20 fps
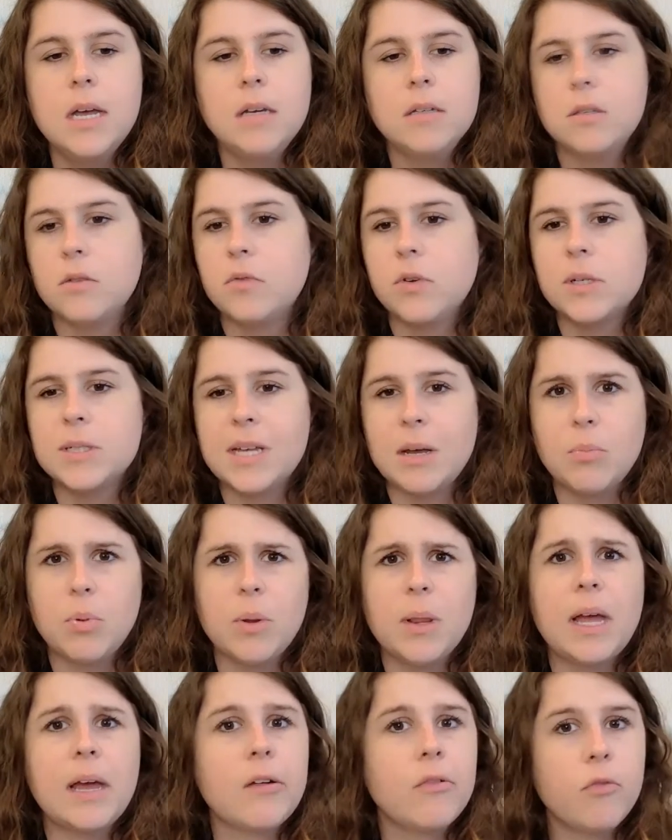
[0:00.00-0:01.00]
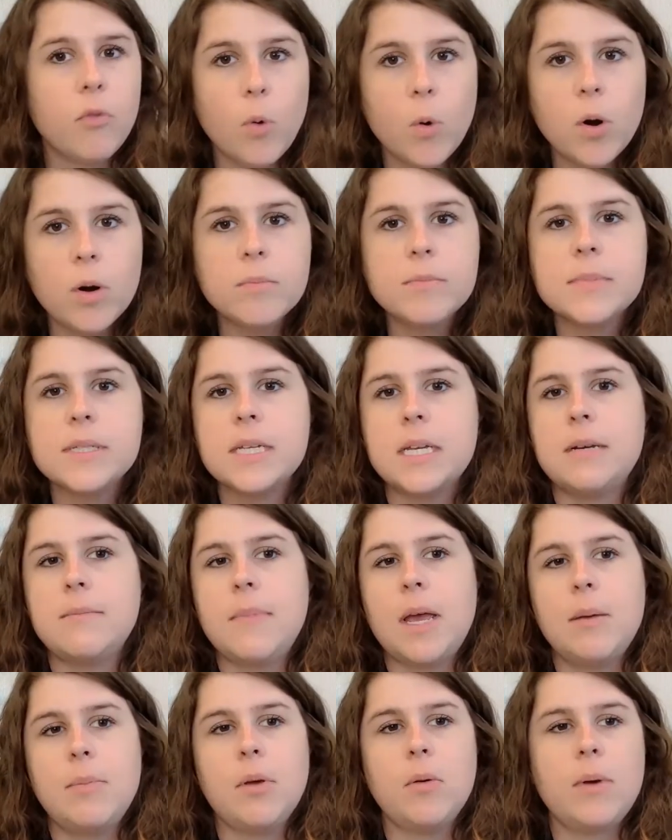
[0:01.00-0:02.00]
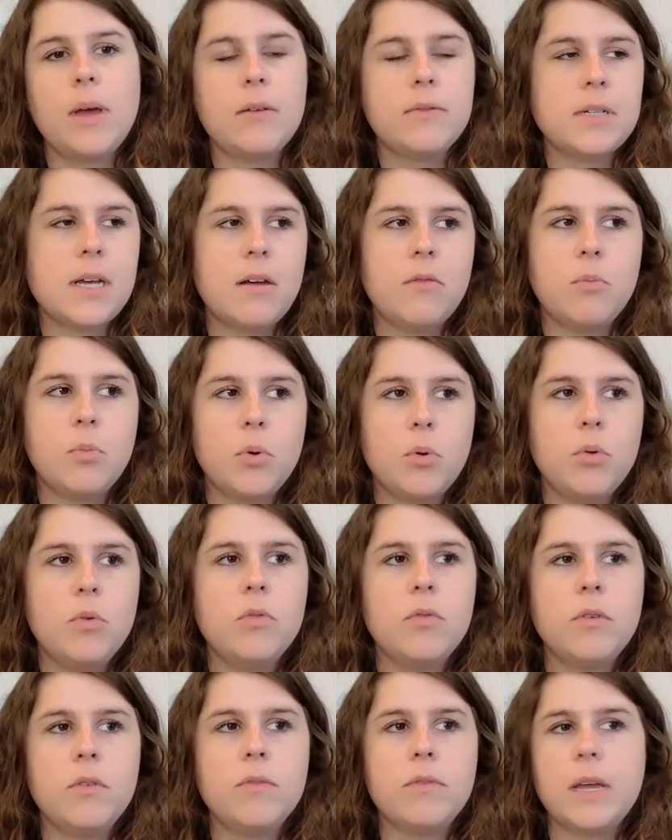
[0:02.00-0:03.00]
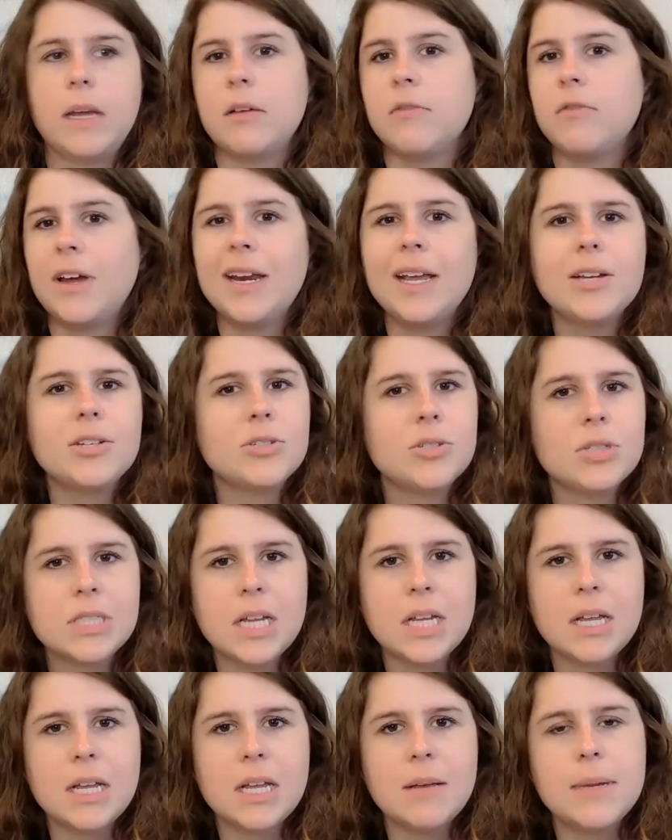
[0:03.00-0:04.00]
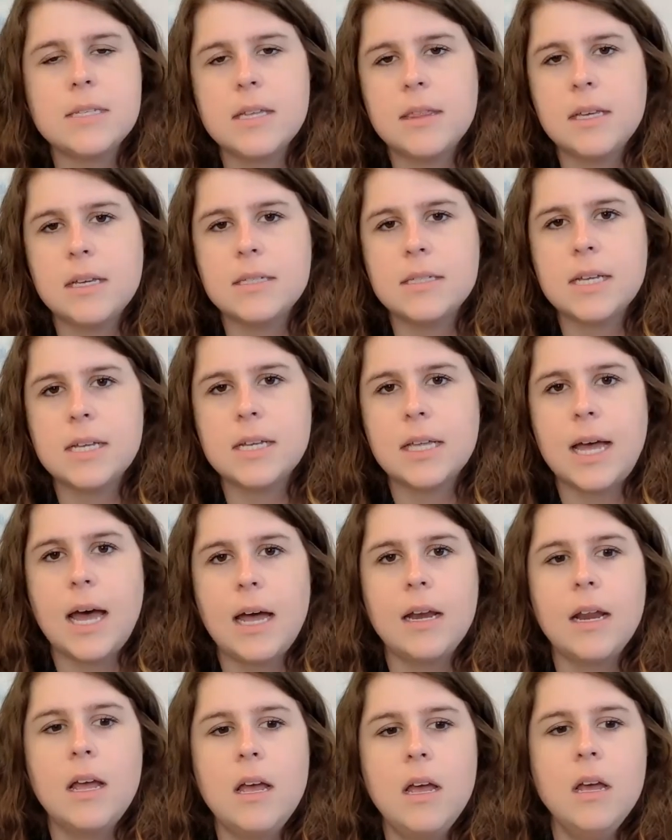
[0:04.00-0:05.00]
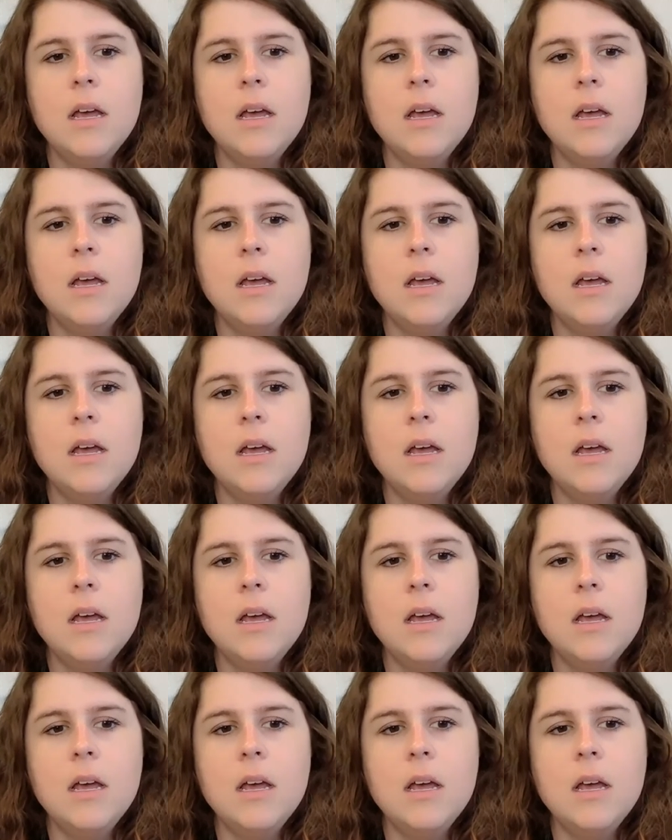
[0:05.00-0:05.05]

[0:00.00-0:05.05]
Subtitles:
So for example, like forms, and maybe we have to have proof of like financial statements and things like that.